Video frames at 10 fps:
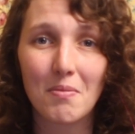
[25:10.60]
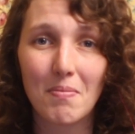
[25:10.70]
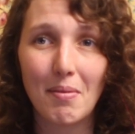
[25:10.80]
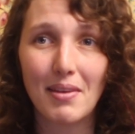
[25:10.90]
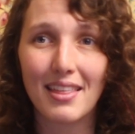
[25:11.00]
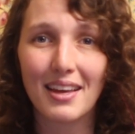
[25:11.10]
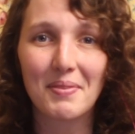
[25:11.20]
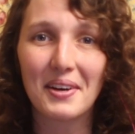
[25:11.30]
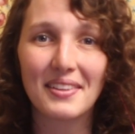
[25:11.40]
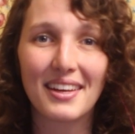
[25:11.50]
maybe think
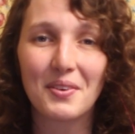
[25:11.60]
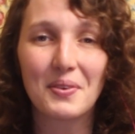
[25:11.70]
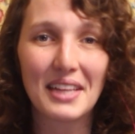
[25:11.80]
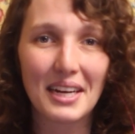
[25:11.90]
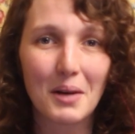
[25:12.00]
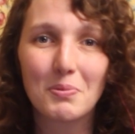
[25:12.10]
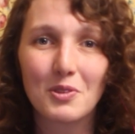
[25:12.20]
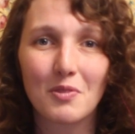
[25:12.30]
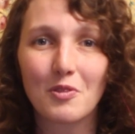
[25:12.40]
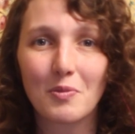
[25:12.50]
about like where that comes
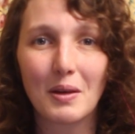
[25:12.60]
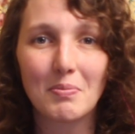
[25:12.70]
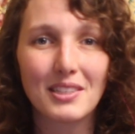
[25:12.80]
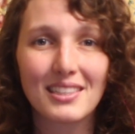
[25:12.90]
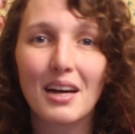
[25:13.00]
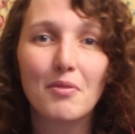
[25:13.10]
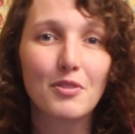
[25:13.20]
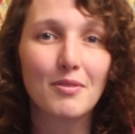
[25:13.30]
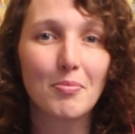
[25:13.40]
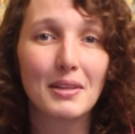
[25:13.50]
from them. Does it come
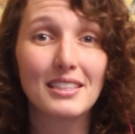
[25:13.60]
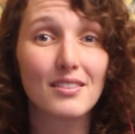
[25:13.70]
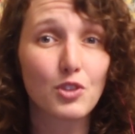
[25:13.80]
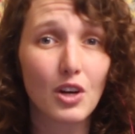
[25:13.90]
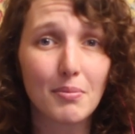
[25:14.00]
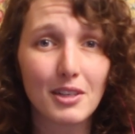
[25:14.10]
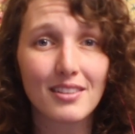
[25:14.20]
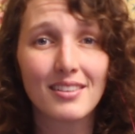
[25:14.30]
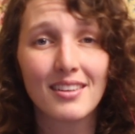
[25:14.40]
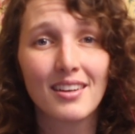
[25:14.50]
from a place of
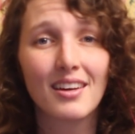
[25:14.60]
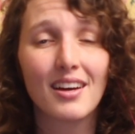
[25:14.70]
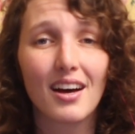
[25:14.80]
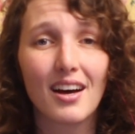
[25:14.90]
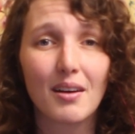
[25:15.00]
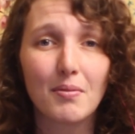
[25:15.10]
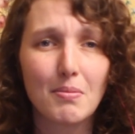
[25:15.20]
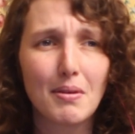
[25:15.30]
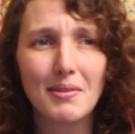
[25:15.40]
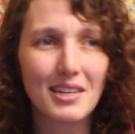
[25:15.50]
trauma? And
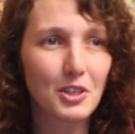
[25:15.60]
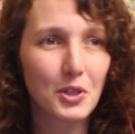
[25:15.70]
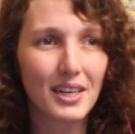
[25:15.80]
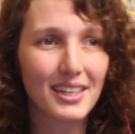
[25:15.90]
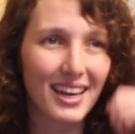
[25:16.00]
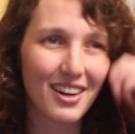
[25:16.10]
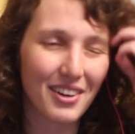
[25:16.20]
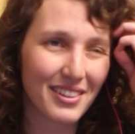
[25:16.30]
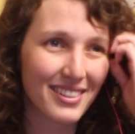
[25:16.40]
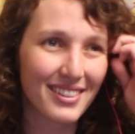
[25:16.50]
maybe not try to get
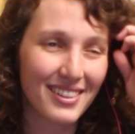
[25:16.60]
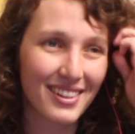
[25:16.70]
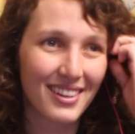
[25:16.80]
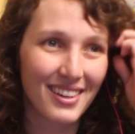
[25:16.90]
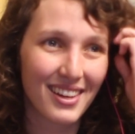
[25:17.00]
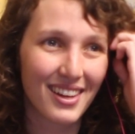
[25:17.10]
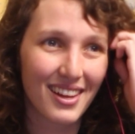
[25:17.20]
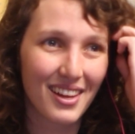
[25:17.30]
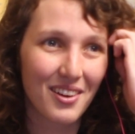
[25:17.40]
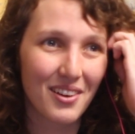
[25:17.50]
all,
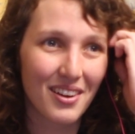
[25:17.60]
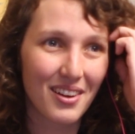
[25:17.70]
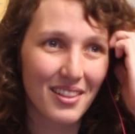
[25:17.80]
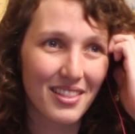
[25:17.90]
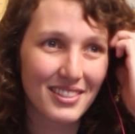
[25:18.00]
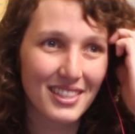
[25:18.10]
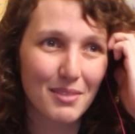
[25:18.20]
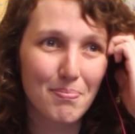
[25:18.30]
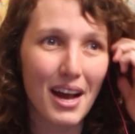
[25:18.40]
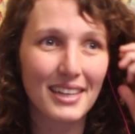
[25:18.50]
there's this
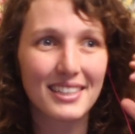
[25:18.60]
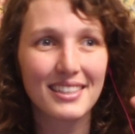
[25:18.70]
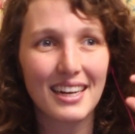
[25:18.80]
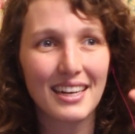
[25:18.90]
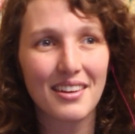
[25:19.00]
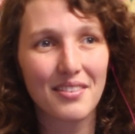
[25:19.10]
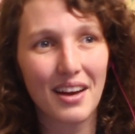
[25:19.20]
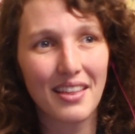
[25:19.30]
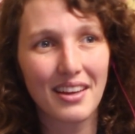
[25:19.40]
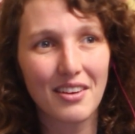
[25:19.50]
masculine idea of,
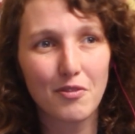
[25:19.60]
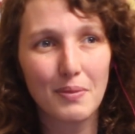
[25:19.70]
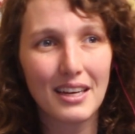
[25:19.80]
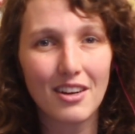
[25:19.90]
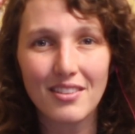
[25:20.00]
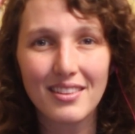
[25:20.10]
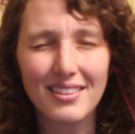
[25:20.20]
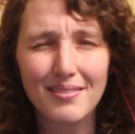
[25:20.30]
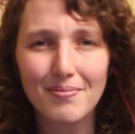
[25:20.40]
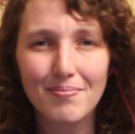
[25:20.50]
I think, of being all
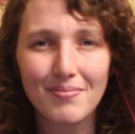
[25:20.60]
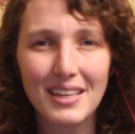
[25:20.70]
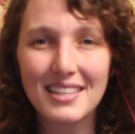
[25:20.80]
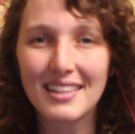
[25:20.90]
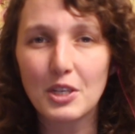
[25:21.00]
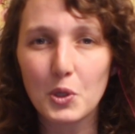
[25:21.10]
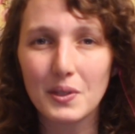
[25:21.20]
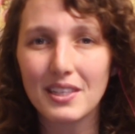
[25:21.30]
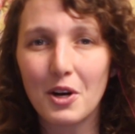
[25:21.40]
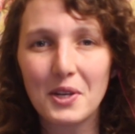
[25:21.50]

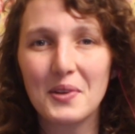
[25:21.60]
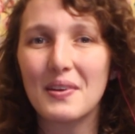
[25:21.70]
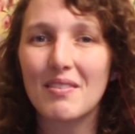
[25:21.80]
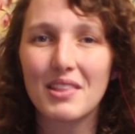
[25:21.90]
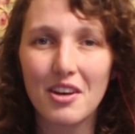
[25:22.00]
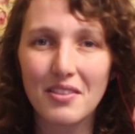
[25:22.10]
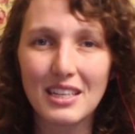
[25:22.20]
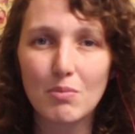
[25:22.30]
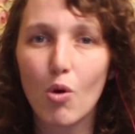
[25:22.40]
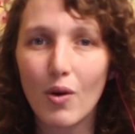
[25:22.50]
intellectual and arguing with all
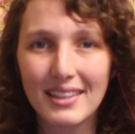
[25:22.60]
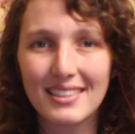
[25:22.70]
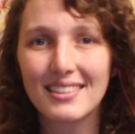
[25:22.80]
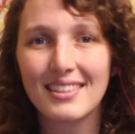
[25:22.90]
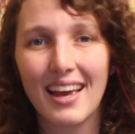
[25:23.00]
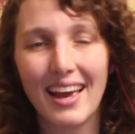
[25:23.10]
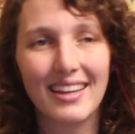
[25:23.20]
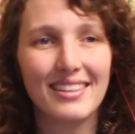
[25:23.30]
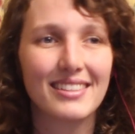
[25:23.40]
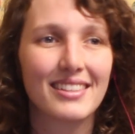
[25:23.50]
these points
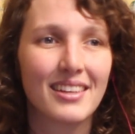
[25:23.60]
and